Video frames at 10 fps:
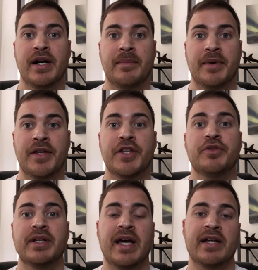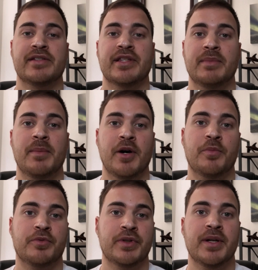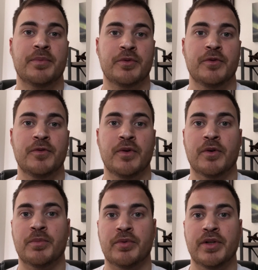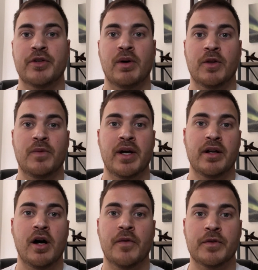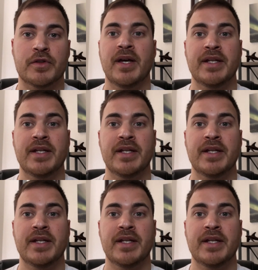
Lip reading: and then you can ask them about pre-approved or pre-qualified offers.